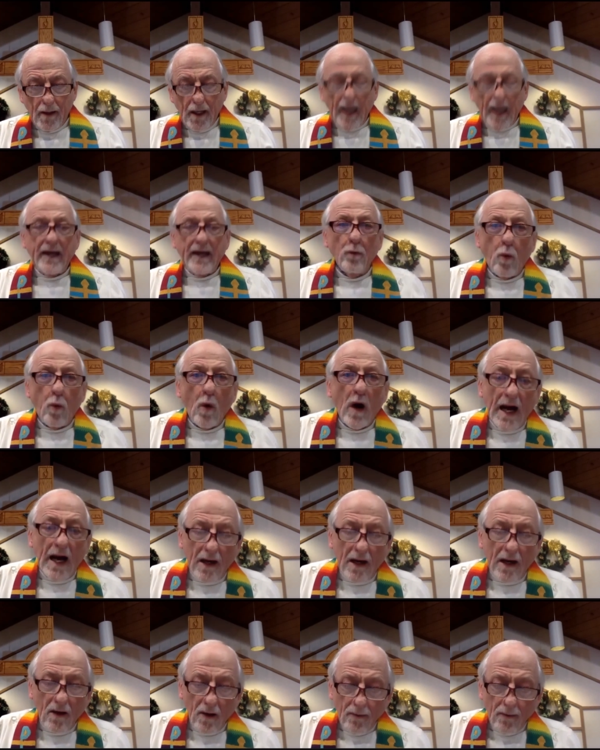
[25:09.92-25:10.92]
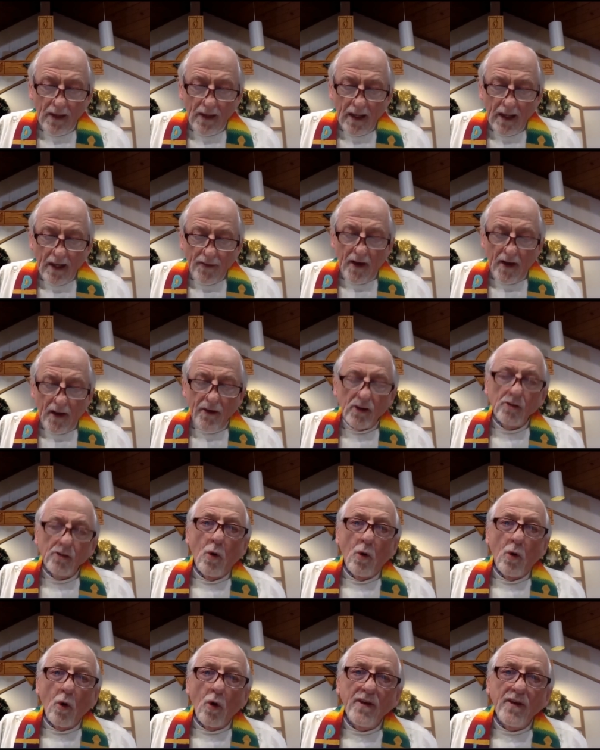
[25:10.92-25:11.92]
And while there is
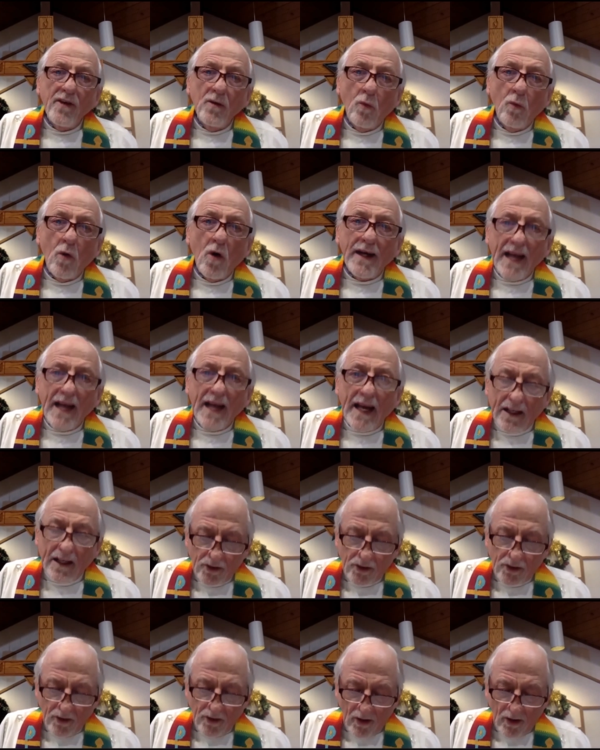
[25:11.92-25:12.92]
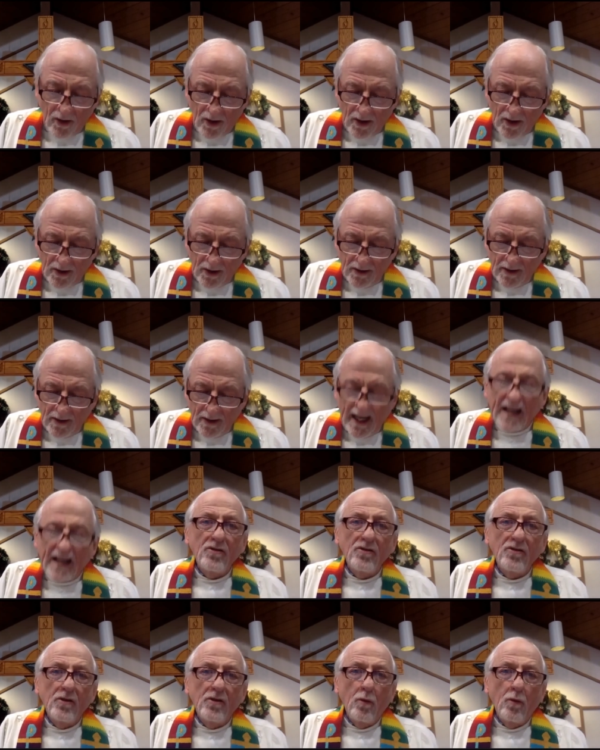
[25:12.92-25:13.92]
more than one answer
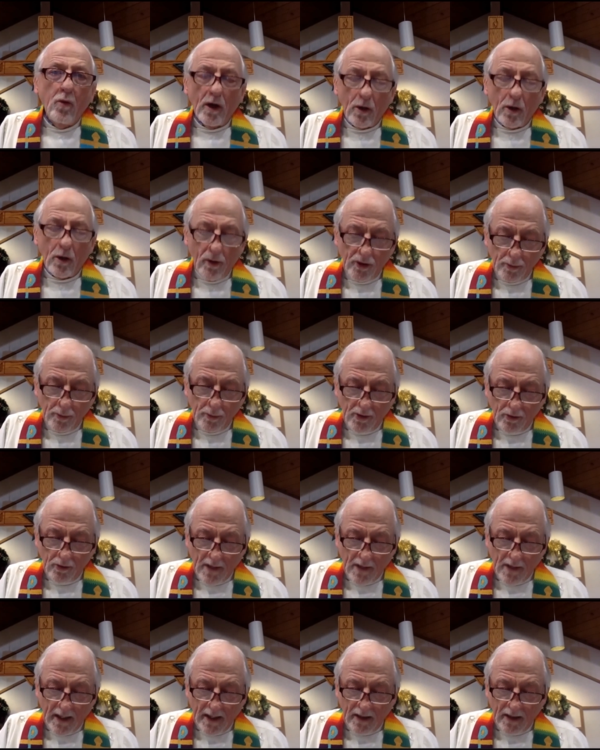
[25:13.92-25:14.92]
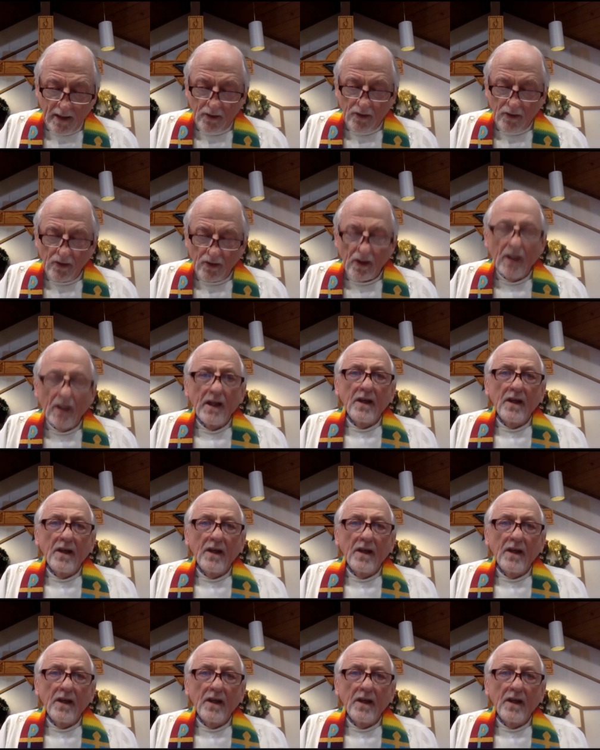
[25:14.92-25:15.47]
as to what Christmas means,